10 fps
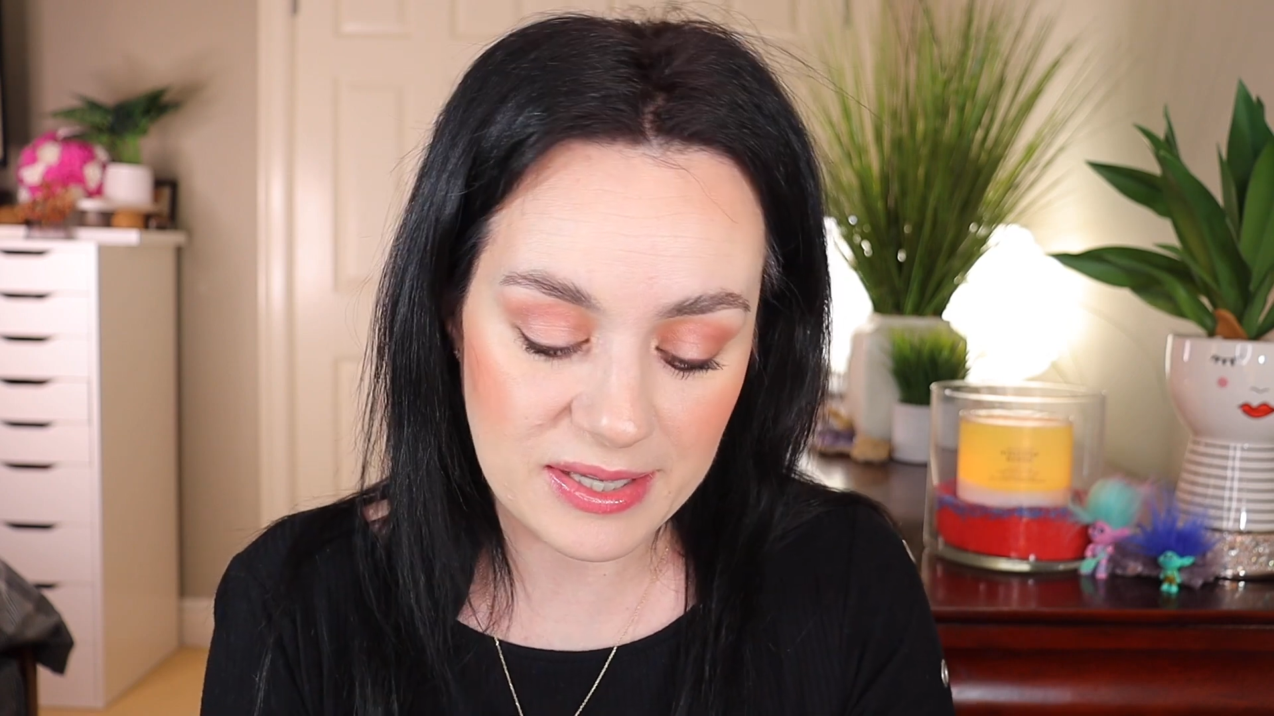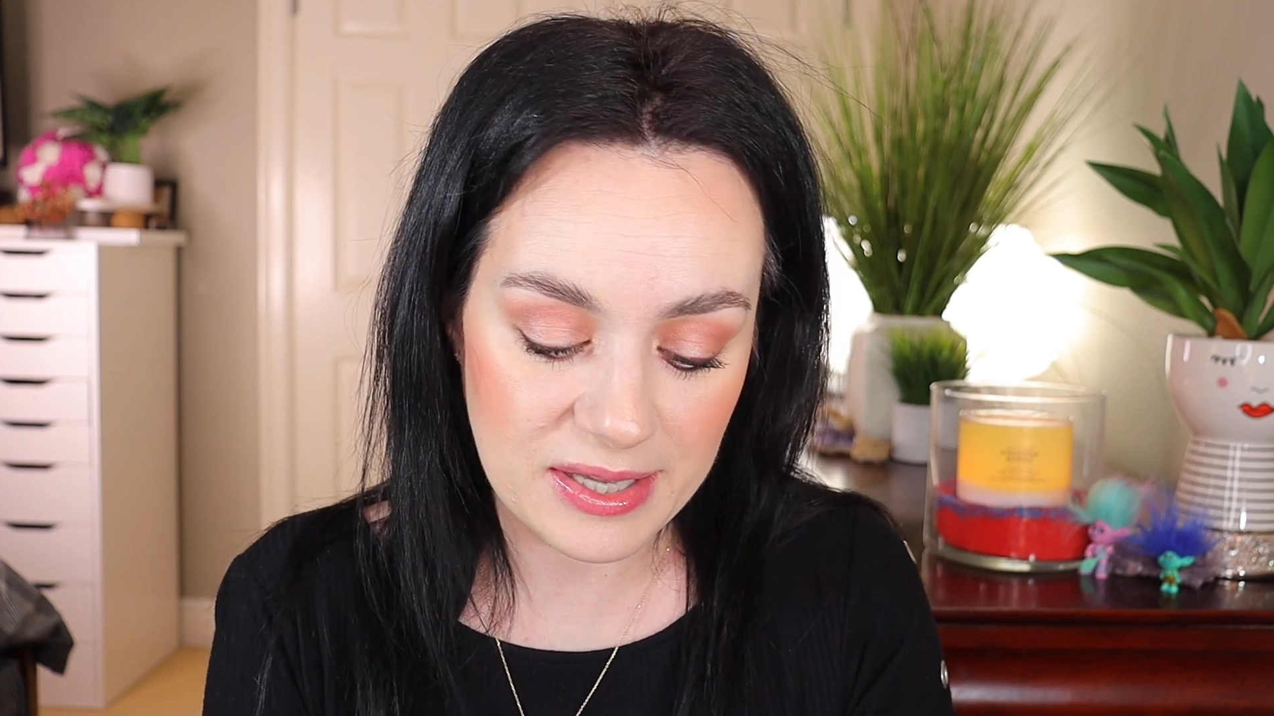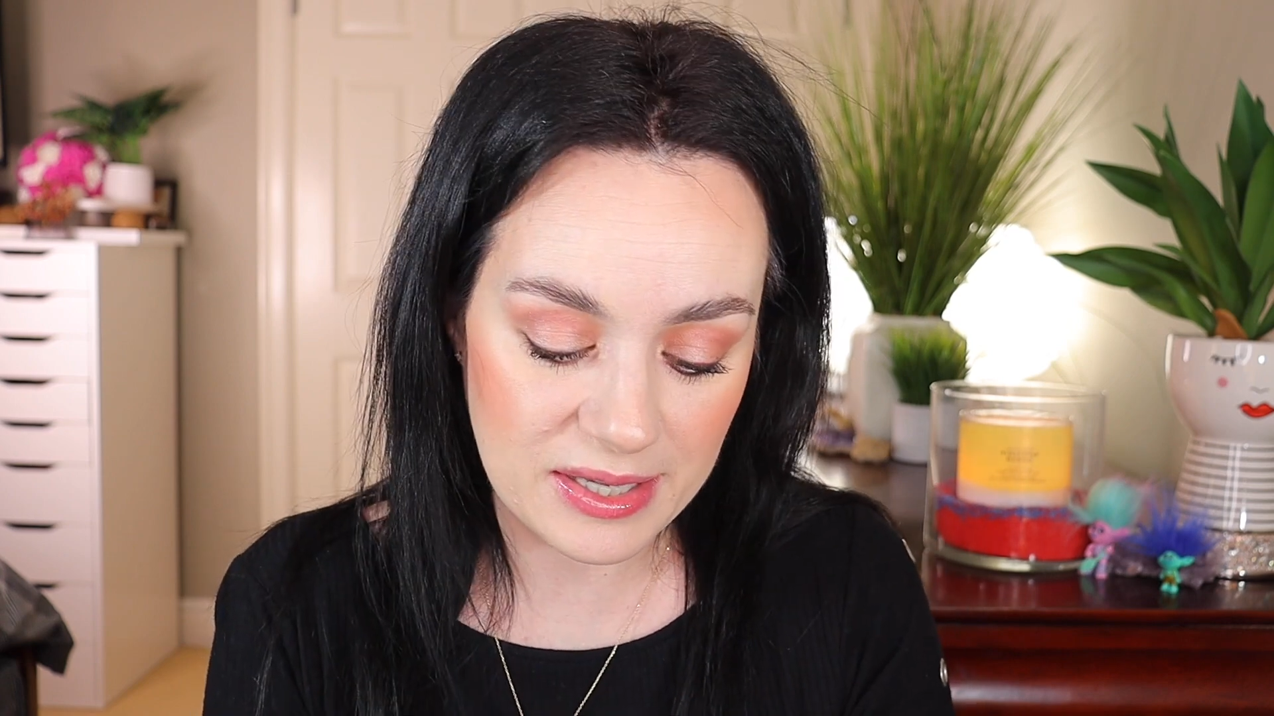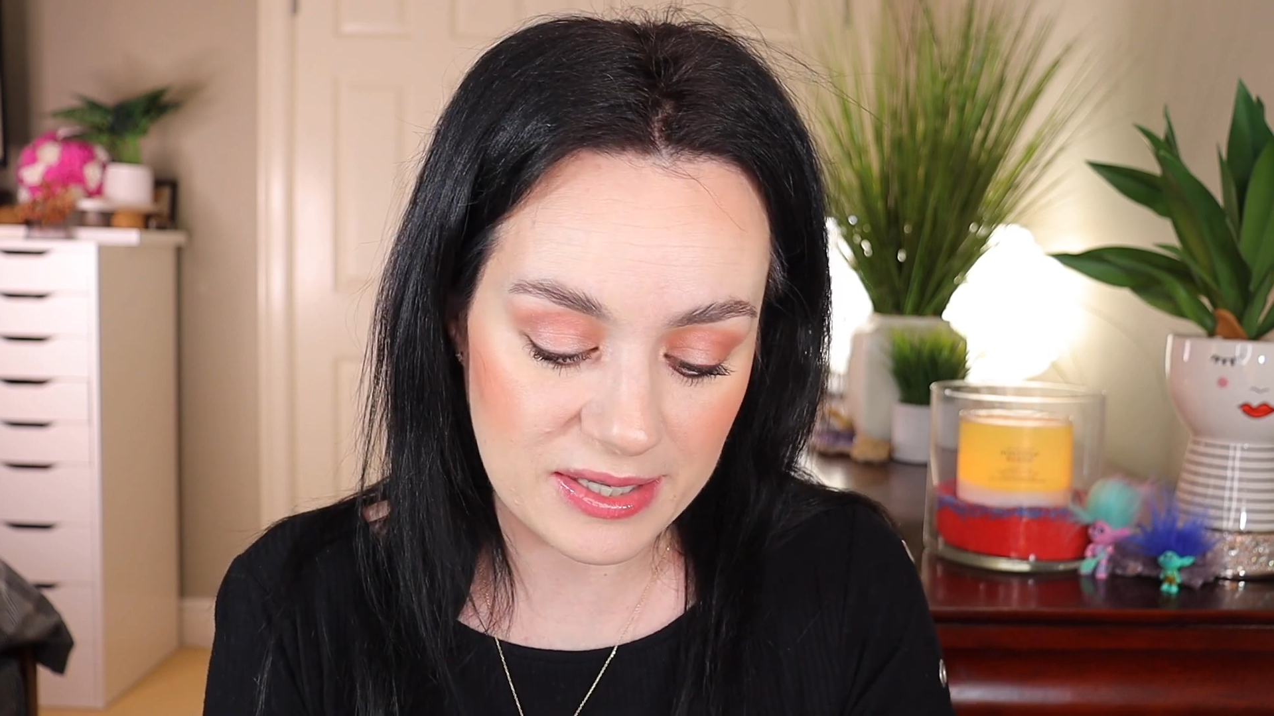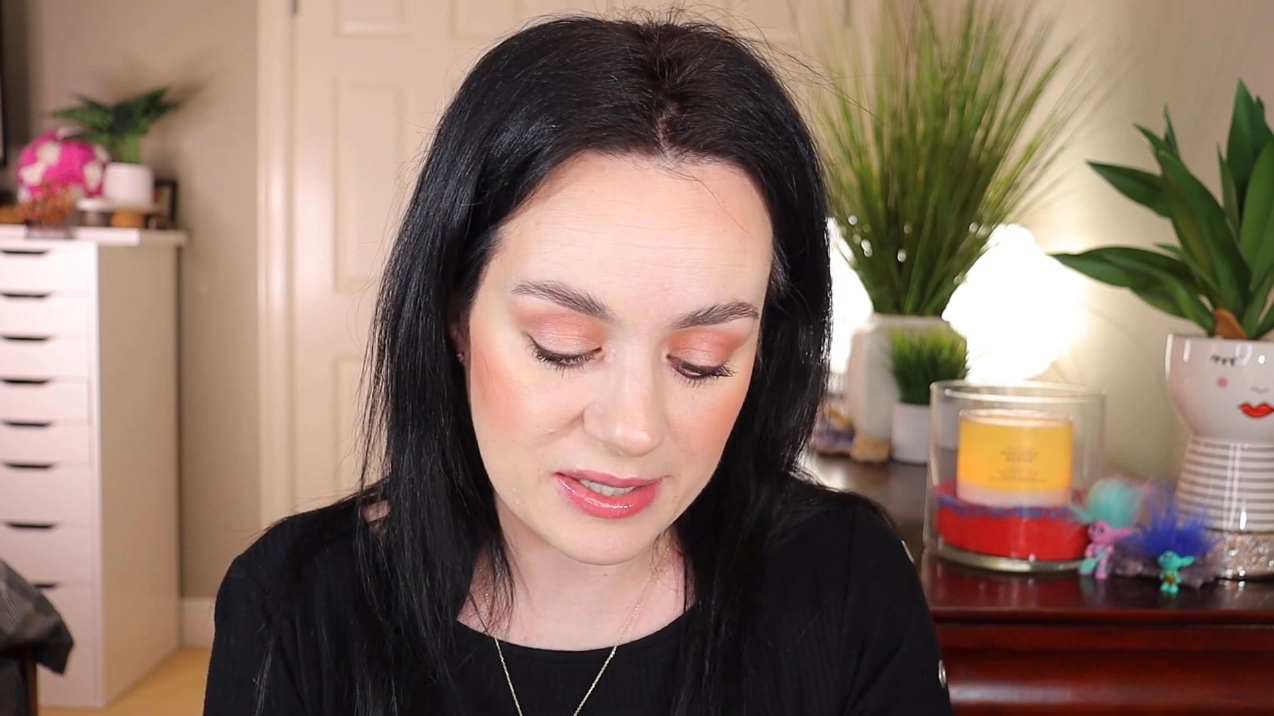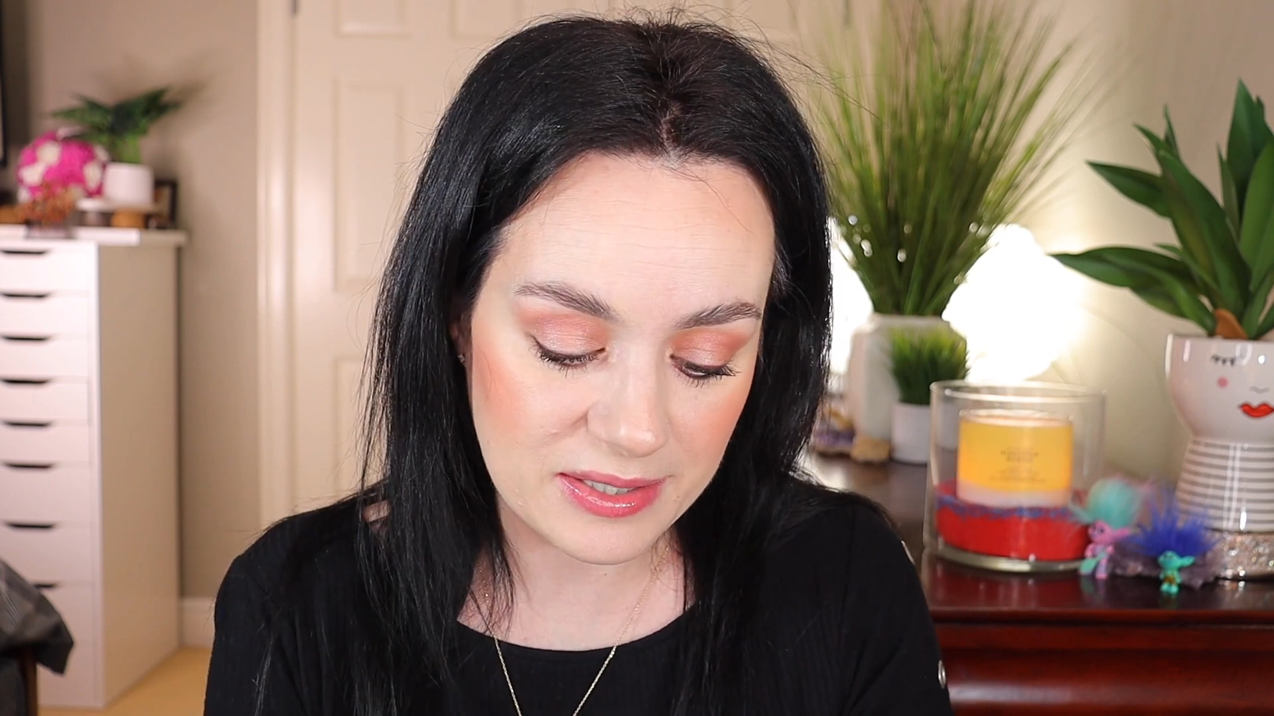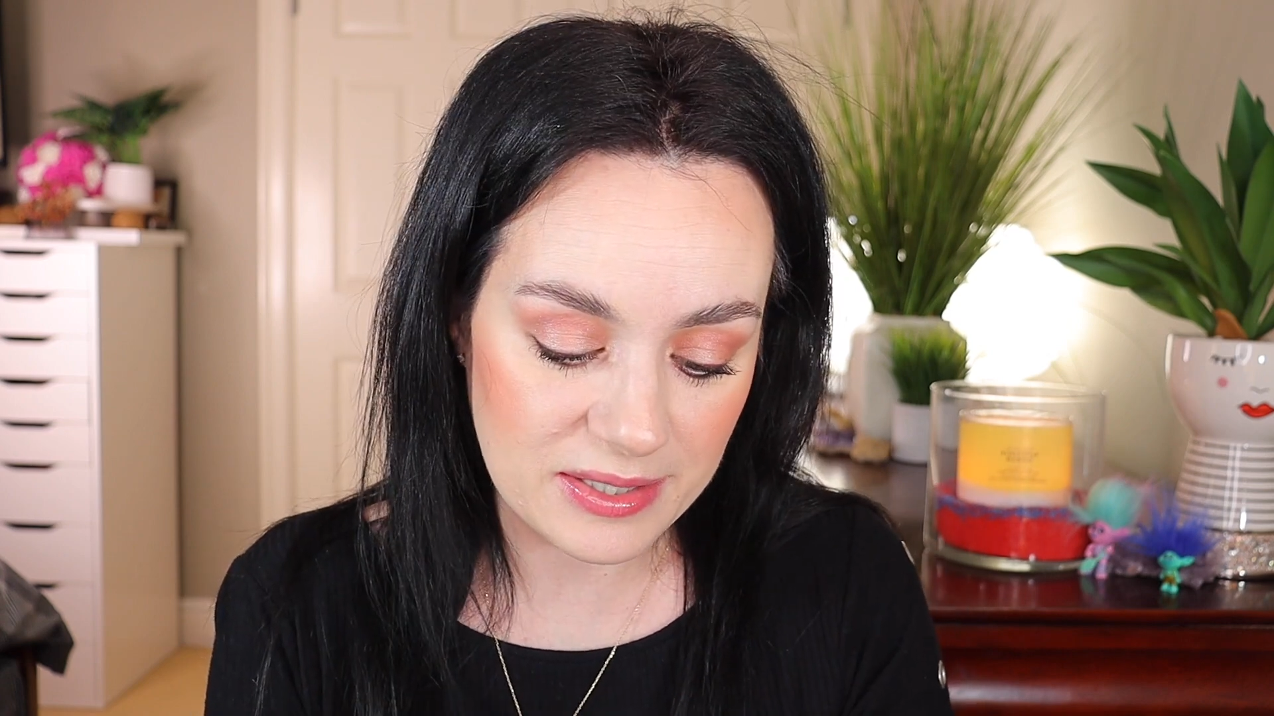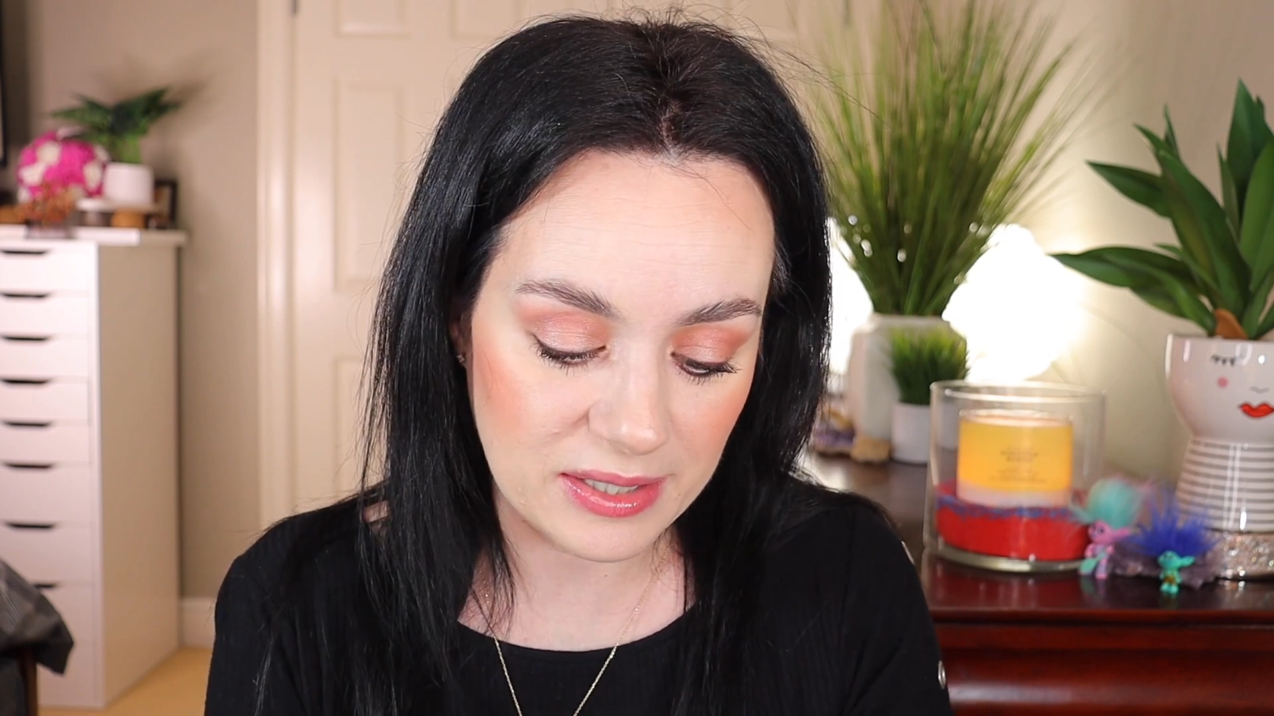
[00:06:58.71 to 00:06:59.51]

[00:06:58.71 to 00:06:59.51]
is